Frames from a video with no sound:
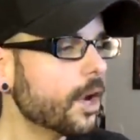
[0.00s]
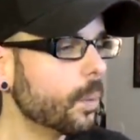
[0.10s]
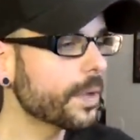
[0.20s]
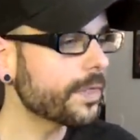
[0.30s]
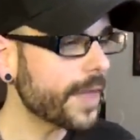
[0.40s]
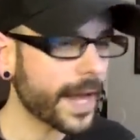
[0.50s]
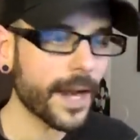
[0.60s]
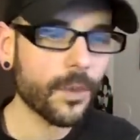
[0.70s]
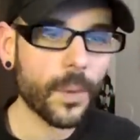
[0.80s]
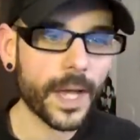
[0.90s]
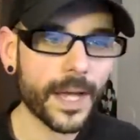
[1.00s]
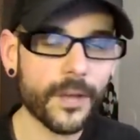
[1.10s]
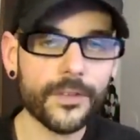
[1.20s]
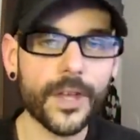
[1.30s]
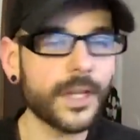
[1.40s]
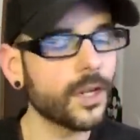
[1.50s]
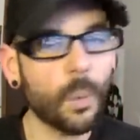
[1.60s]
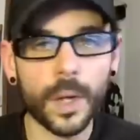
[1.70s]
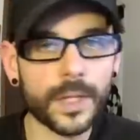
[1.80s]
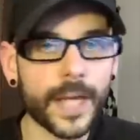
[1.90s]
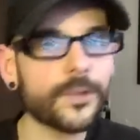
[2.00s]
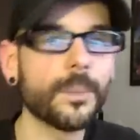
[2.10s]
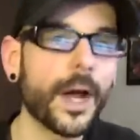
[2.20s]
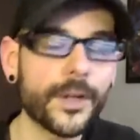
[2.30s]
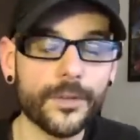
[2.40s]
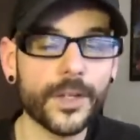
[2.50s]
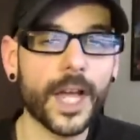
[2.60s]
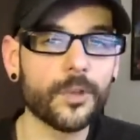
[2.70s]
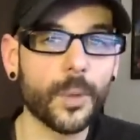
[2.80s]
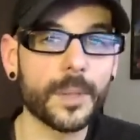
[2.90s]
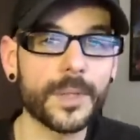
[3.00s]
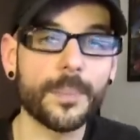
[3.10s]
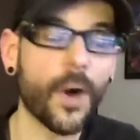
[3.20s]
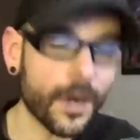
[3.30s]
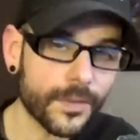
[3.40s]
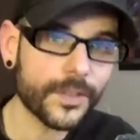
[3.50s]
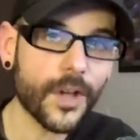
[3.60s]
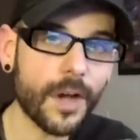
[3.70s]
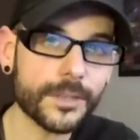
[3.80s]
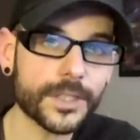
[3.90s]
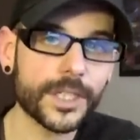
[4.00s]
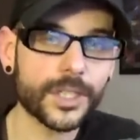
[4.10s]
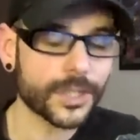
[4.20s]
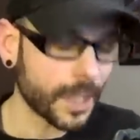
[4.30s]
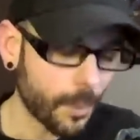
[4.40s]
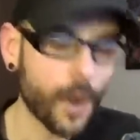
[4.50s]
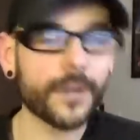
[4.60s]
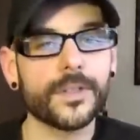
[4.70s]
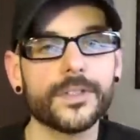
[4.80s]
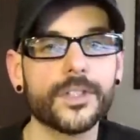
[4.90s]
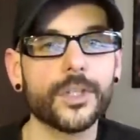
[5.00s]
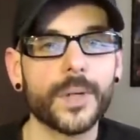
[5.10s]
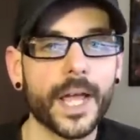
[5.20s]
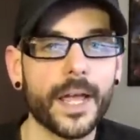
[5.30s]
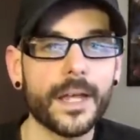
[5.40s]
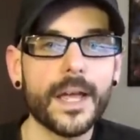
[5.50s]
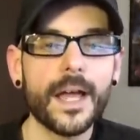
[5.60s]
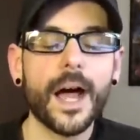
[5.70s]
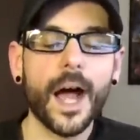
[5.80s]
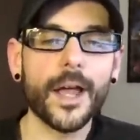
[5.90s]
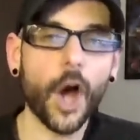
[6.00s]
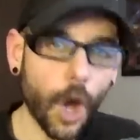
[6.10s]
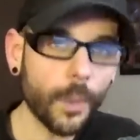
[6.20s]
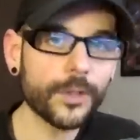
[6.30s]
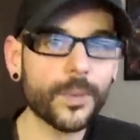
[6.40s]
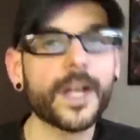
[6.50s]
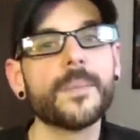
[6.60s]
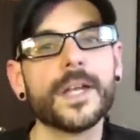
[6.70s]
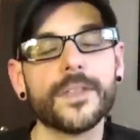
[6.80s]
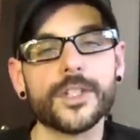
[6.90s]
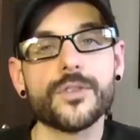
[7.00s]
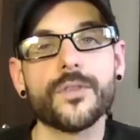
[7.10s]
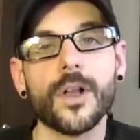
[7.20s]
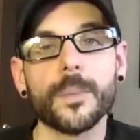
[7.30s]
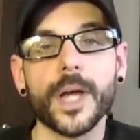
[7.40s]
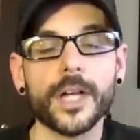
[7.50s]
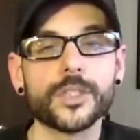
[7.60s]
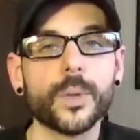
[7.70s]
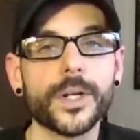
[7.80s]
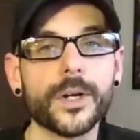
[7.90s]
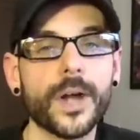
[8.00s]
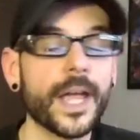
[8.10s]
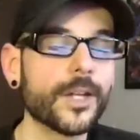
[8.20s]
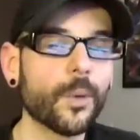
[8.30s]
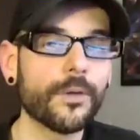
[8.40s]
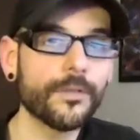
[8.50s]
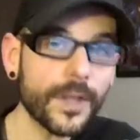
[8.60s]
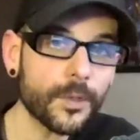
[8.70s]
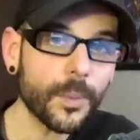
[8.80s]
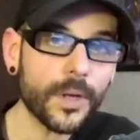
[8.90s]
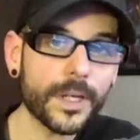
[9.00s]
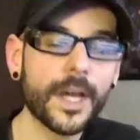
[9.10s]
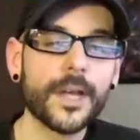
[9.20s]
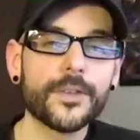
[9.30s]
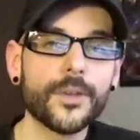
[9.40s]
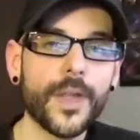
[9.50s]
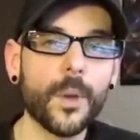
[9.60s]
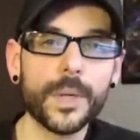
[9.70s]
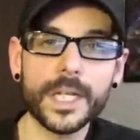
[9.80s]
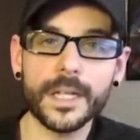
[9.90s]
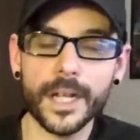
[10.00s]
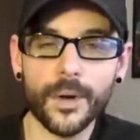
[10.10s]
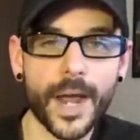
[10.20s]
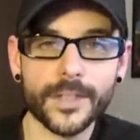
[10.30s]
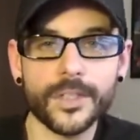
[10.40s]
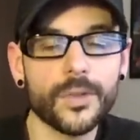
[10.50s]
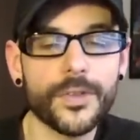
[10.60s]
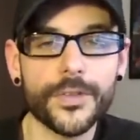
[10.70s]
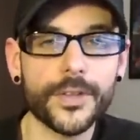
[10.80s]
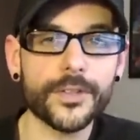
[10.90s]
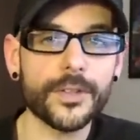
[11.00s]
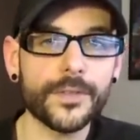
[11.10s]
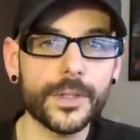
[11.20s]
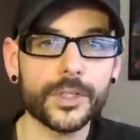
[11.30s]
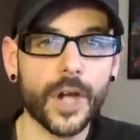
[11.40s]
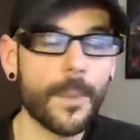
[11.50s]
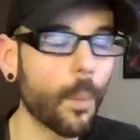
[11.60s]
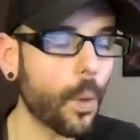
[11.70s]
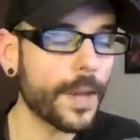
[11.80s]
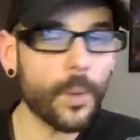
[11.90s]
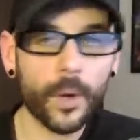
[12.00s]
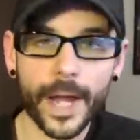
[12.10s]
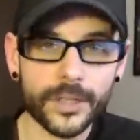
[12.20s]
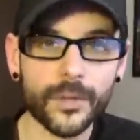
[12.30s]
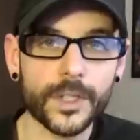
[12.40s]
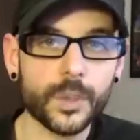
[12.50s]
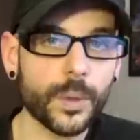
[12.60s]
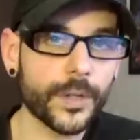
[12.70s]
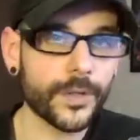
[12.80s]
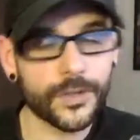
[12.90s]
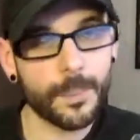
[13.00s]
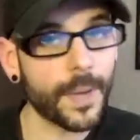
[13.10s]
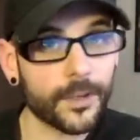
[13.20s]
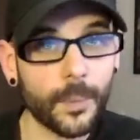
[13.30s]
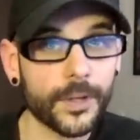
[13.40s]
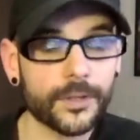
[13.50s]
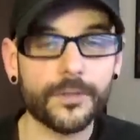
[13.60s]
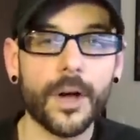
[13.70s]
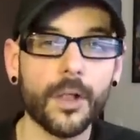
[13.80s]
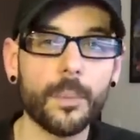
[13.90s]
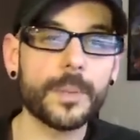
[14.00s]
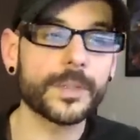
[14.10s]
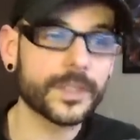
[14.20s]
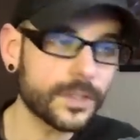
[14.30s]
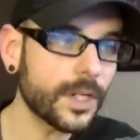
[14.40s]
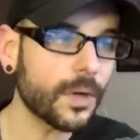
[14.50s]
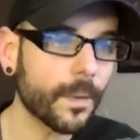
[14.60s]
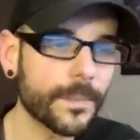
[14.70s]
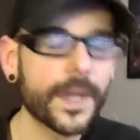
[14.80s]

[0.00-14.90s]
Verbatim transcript: with that out of the way, I'll say, you know, one last reminder, if you guys want to be a part of these conversations and a part of these Q&A, I always recommend that you follow me on Twitter and or Facebook so that we can interact and do these things in the future. I'm way more active on Twitter. It's the best place to follow me, but still,